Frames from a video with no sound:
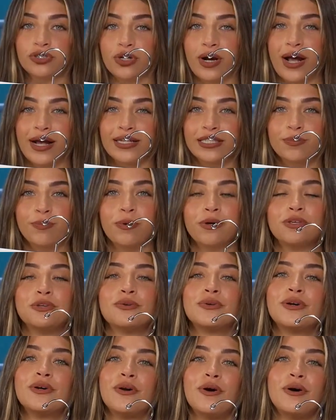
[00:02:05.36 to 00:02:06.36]
dress, but you
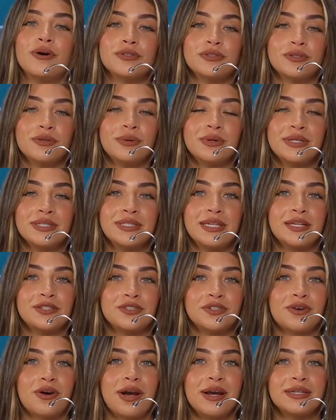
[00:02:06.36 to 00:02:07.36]
could also
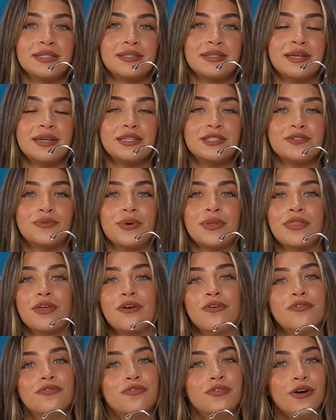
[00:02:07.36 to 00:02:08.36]
accessorize this with
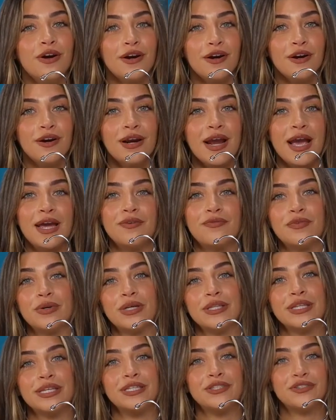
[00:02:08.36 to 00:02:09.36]
a fur and
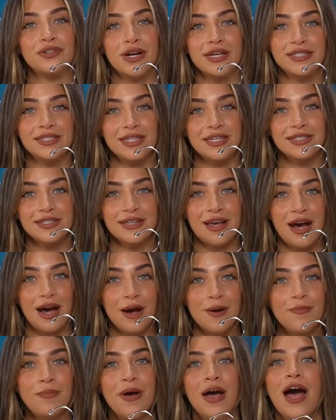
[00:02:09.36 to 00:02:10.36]
really dress this
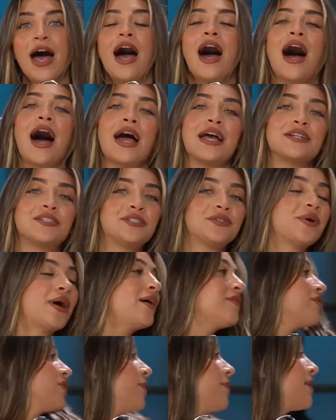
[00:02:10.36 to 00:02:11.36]
up. I do
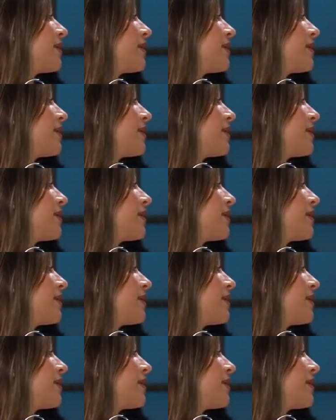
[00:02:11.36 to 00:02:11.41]
have some